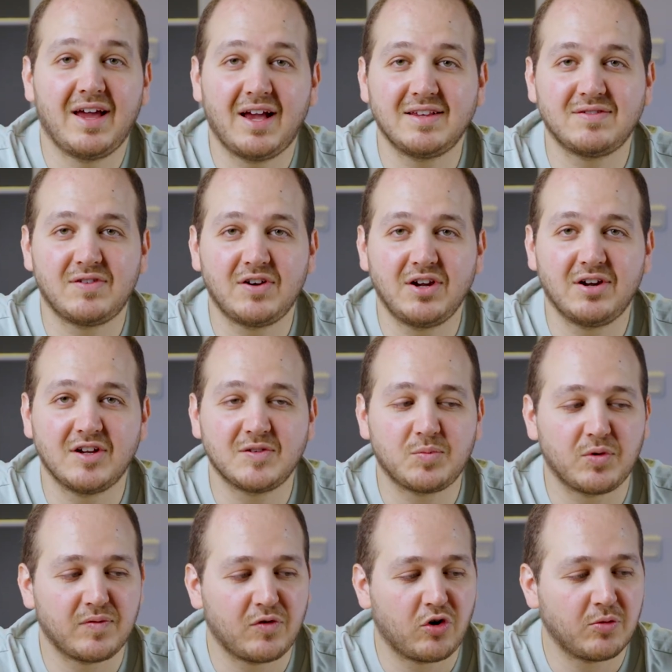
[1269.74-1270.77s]
has very nice
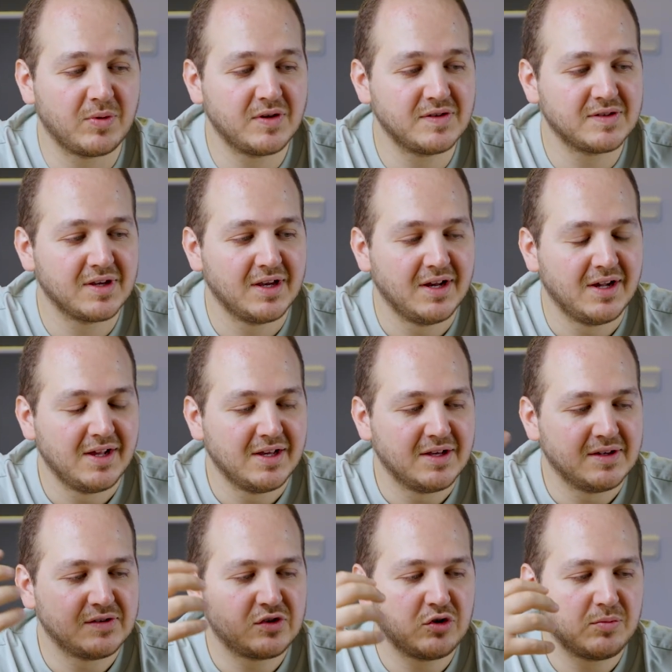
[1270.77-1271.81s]
performance.
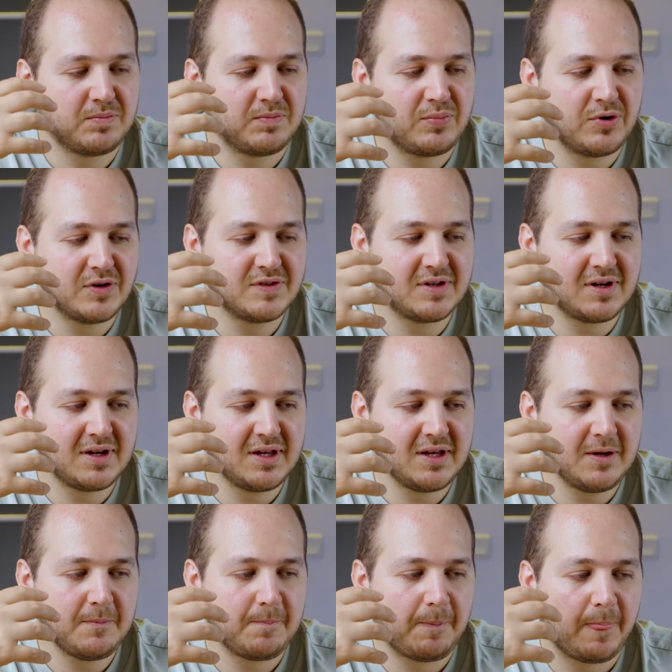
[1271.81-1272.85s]
So
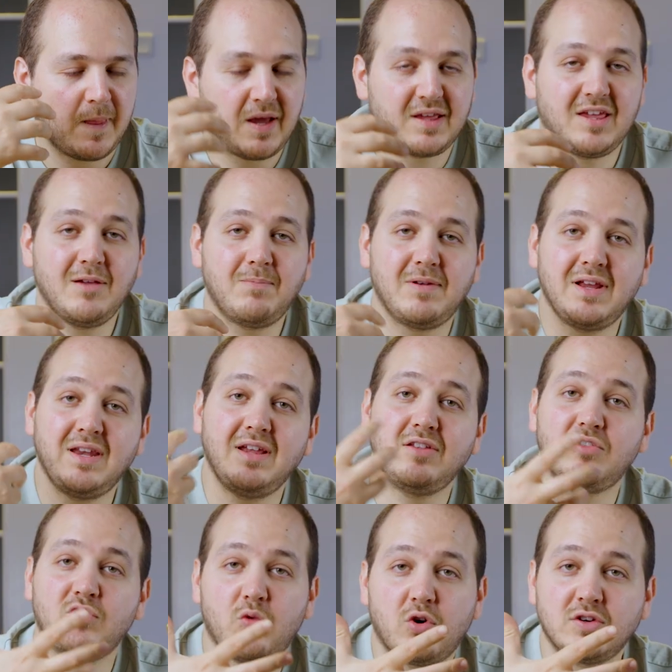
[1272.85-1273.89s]
personally, I keep leaning
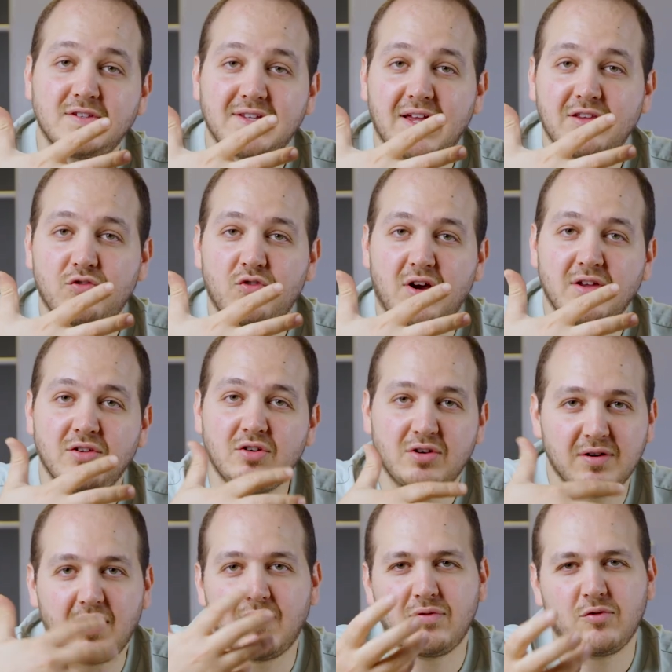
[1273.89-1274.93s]
towards that
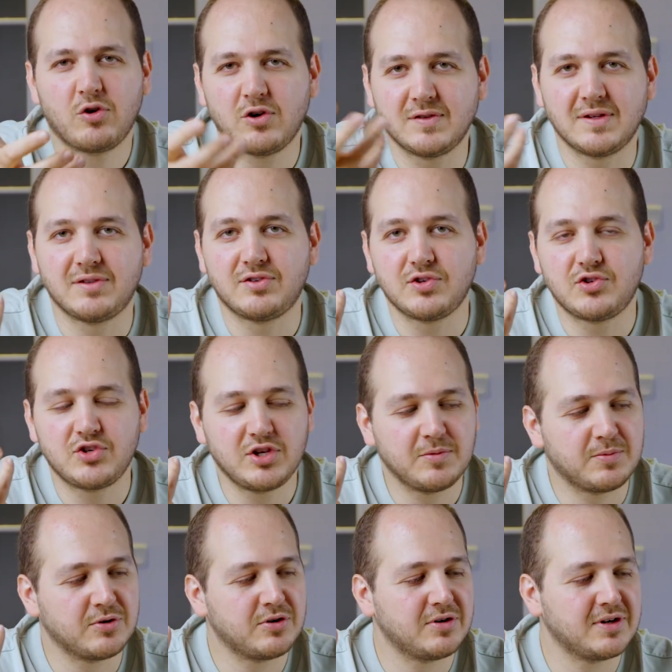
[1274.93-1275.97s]
grinder. Of course, it's
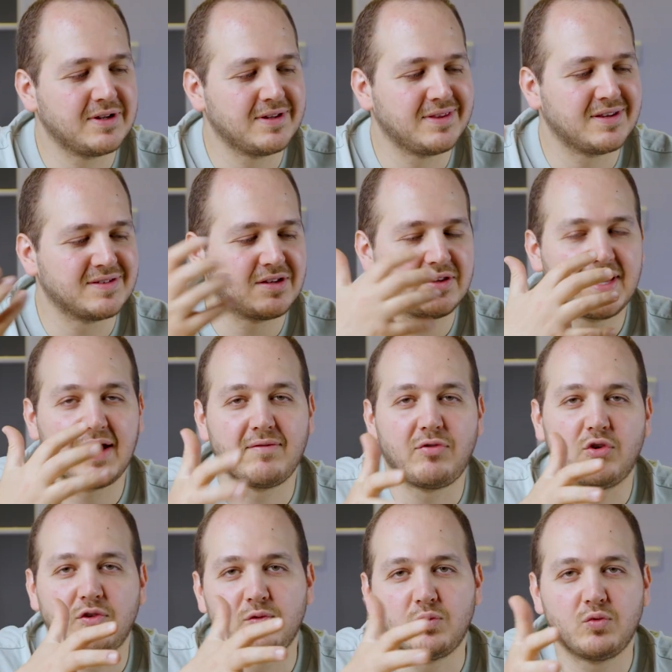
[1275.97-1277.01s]
cheaper. It does not have
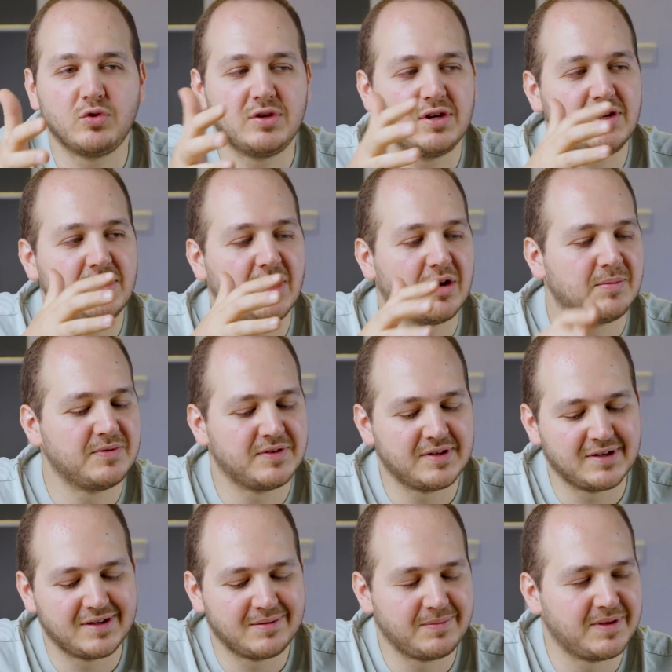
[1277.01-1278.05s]
those wooden knobs,
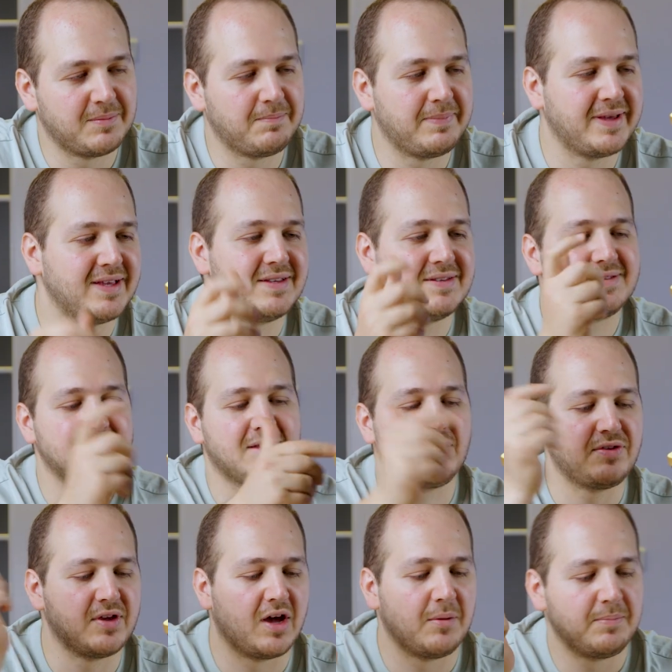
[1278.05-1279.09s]
the base, the
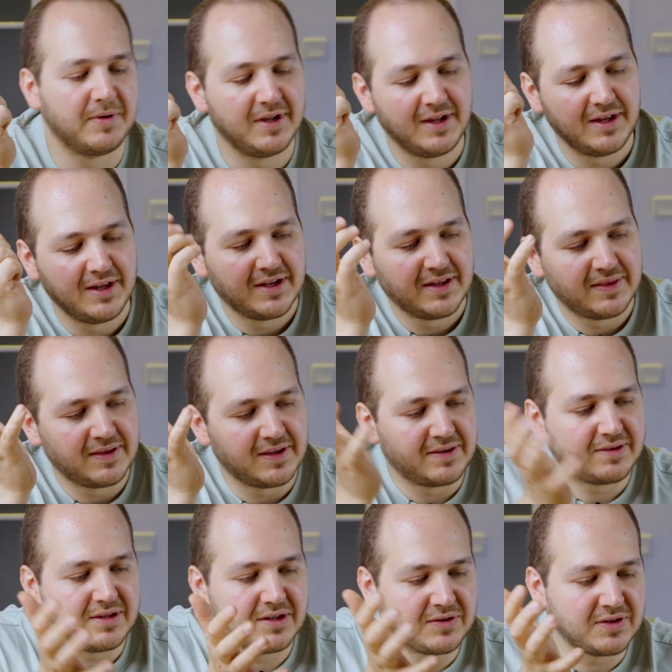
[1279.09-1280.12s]
top, the
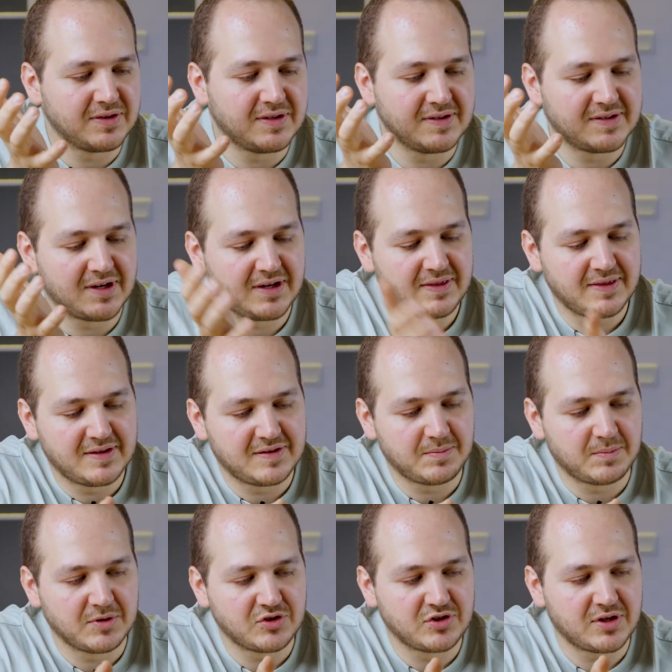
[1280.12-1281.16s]
tilted design, this
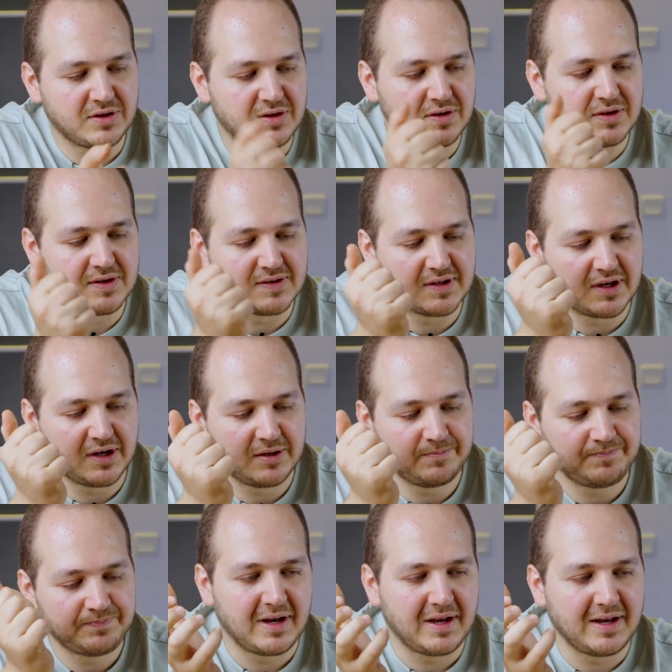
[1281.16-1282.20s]
much tilted
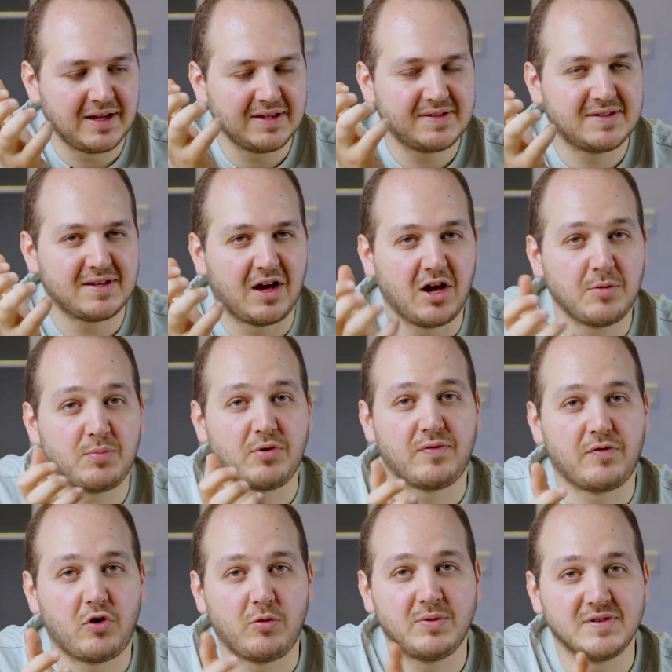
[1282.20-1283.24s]
design, less high
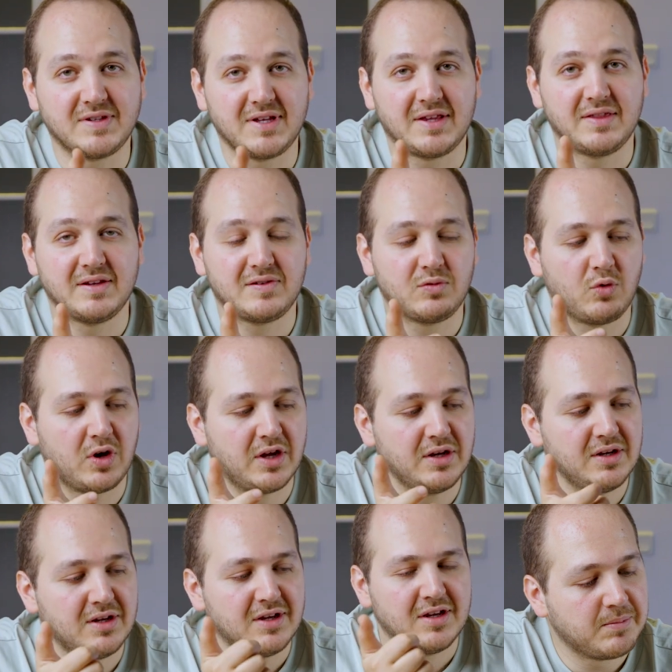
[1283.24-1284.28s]
performance than this
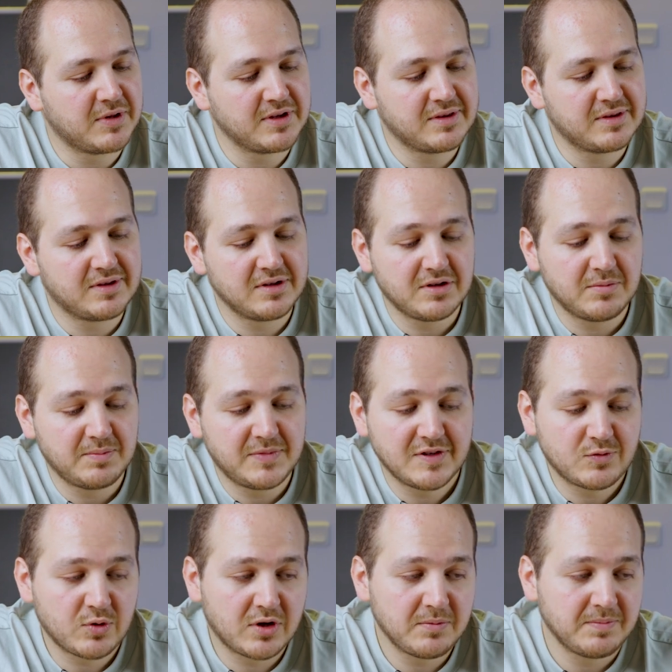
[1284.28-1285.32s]
one. But
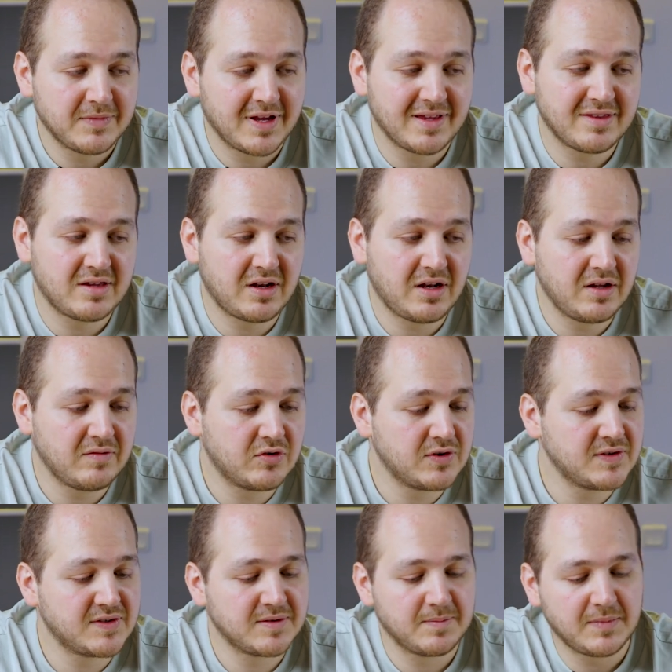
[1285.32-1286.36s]
this one, it
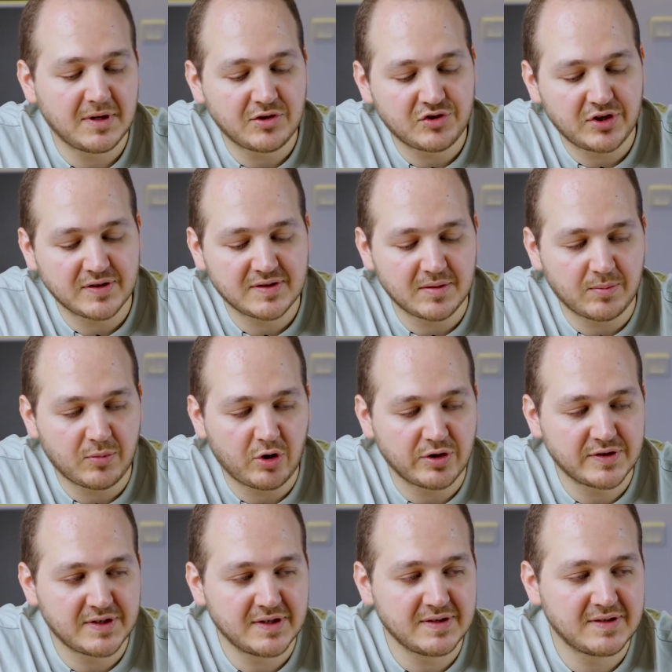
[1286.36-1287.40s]
delivers, it checks the
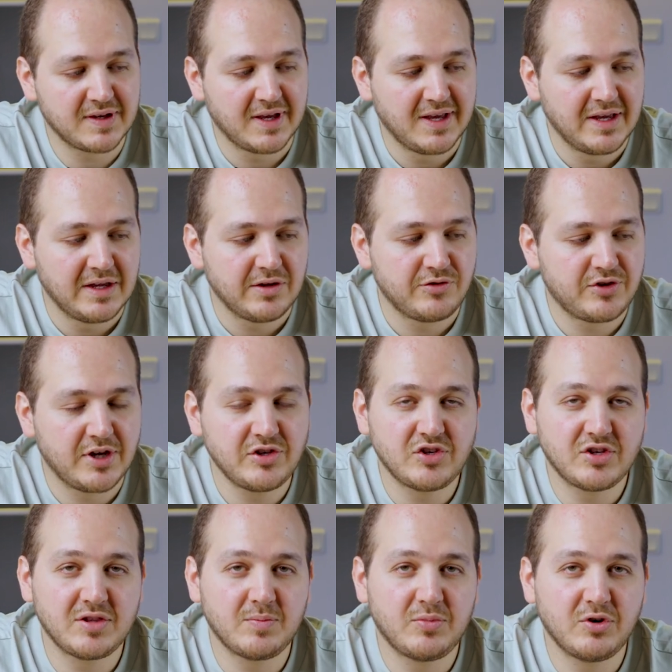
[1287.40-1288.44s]
boxes.
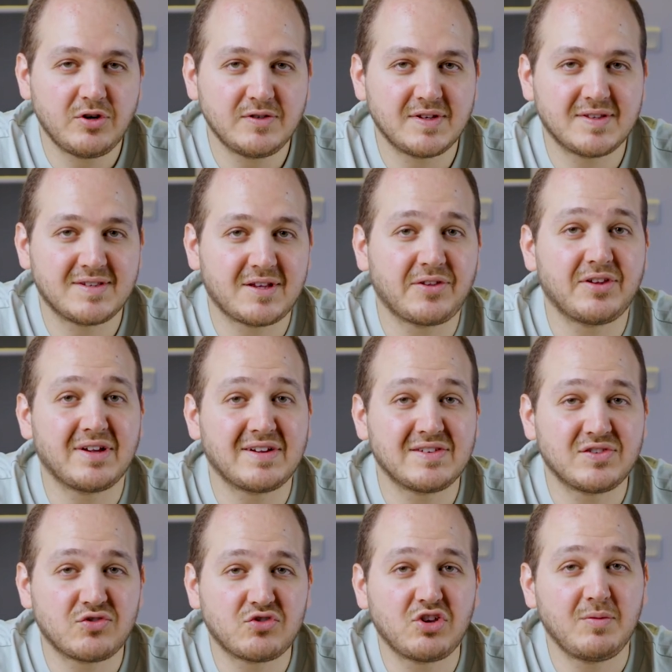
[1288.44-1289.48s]
Changing the burrs, it's not
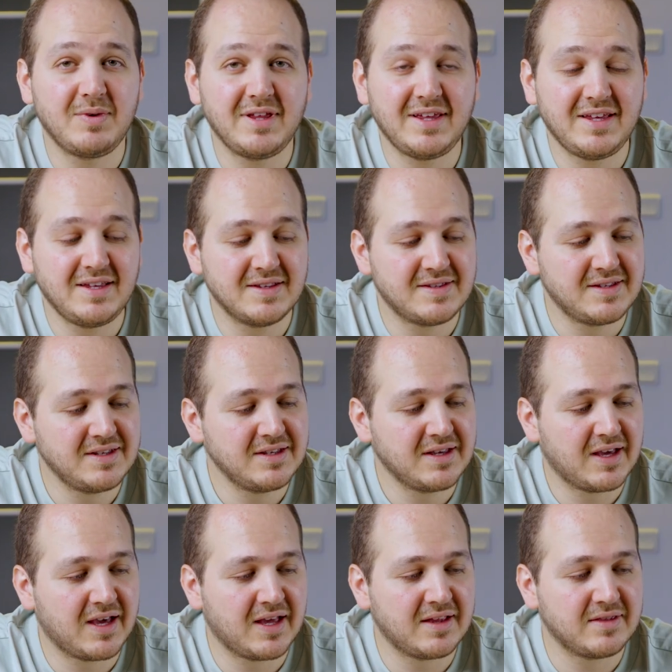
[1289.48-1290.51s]
extremely easy,
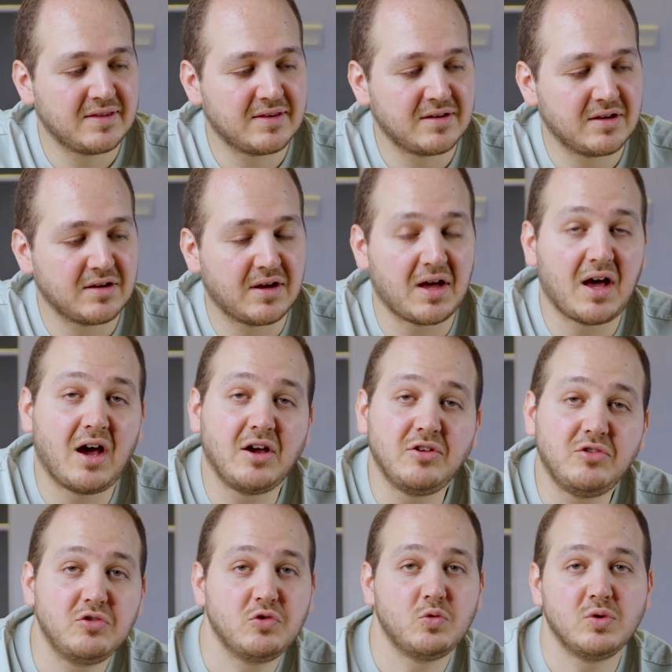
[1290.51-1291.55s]
and I
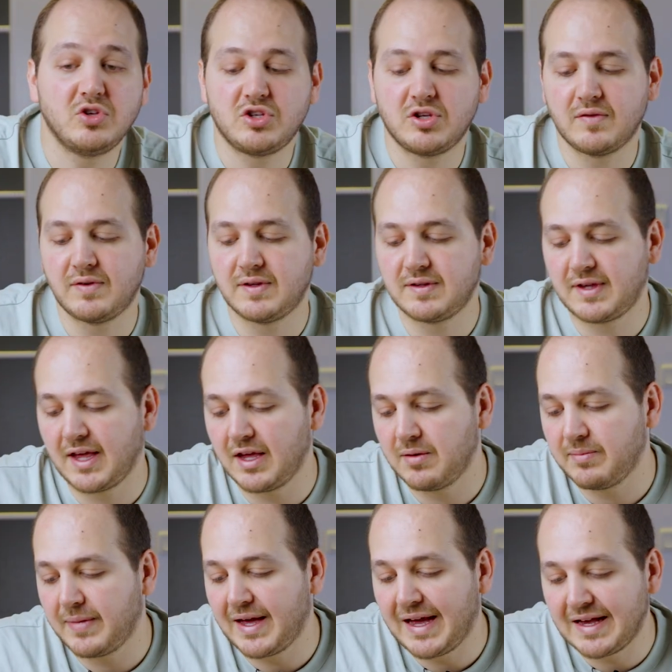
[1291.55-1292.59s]
do wish if it
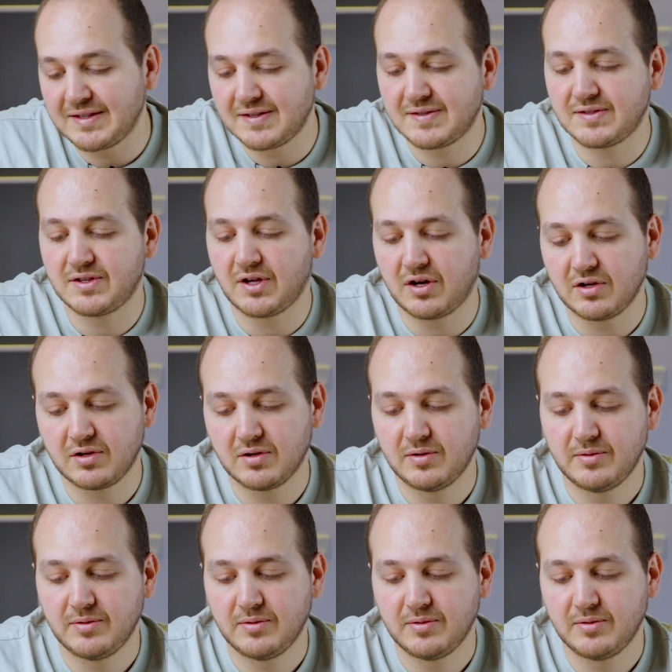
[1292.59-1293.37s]
came as a stock